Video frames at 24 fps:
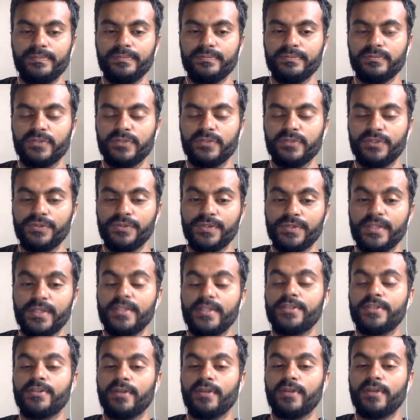uses
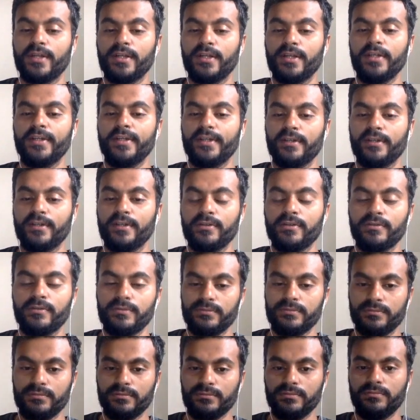historical data to
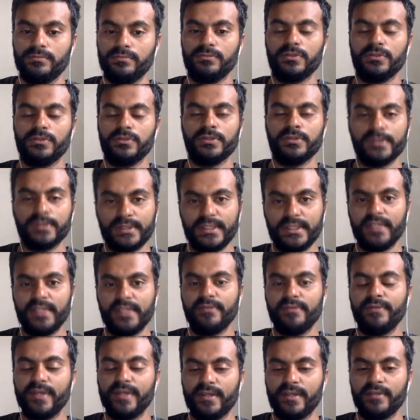see
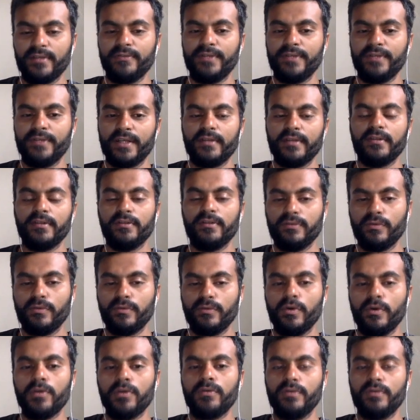
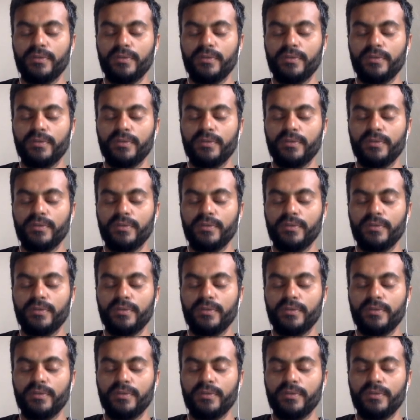what